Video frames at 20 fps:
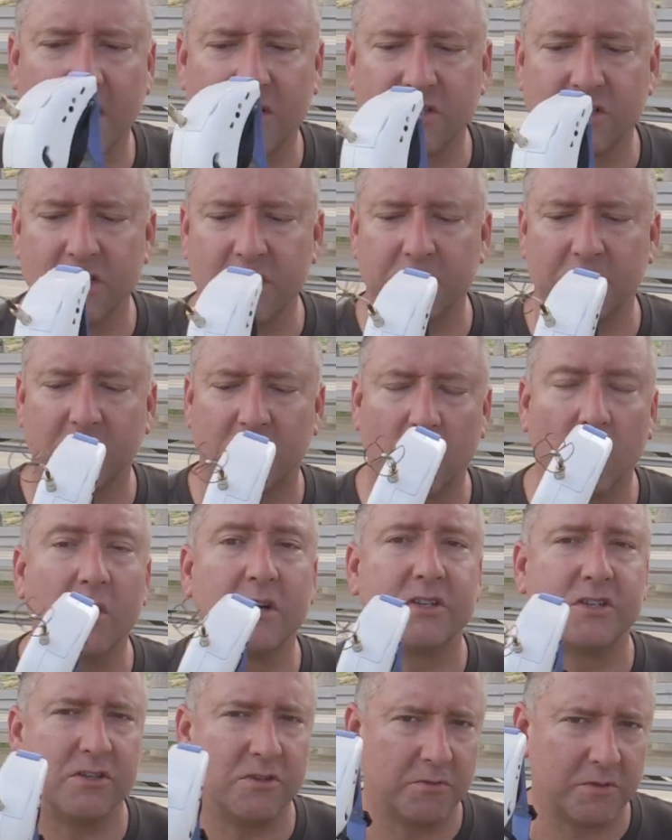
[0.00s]
actually
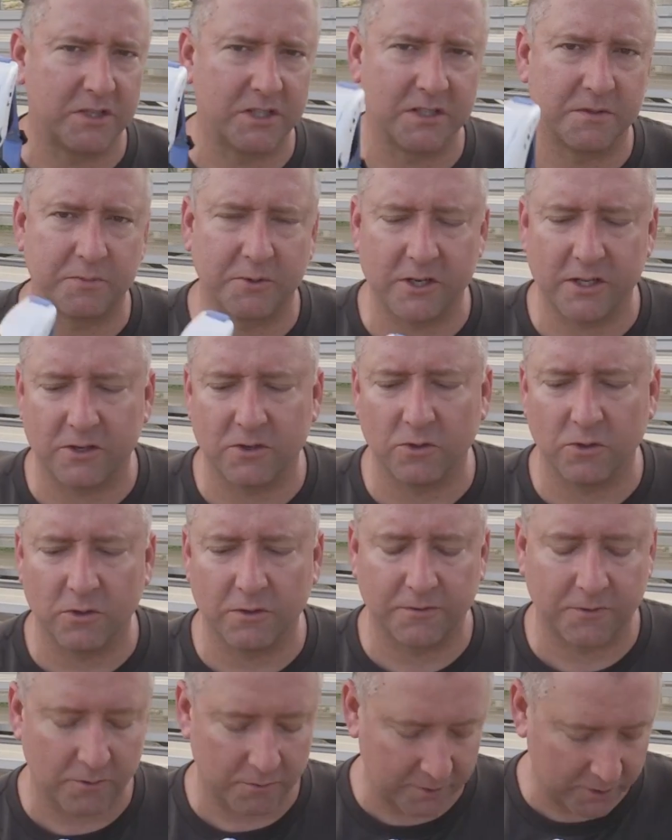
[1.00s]
record to, which is pretty
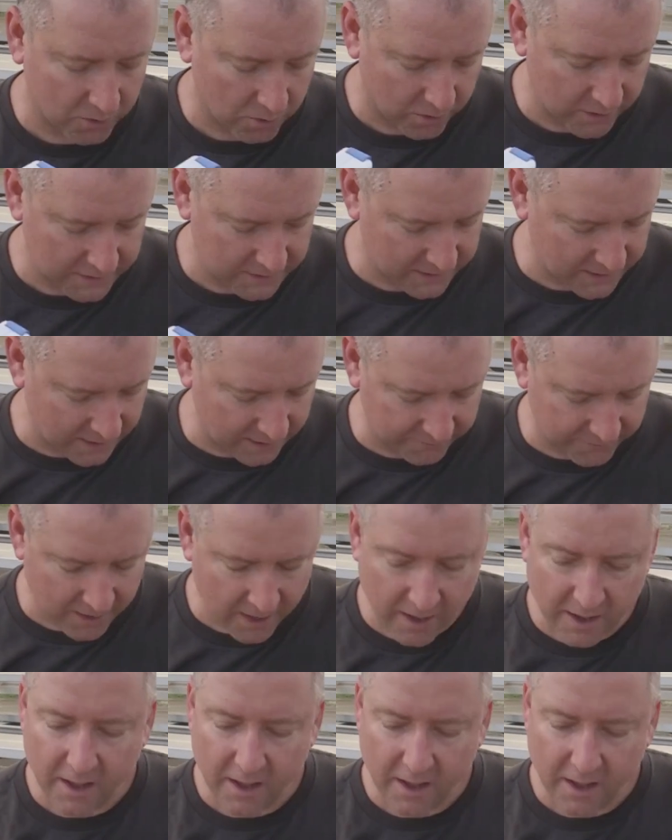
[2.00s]
cool for recording stuff.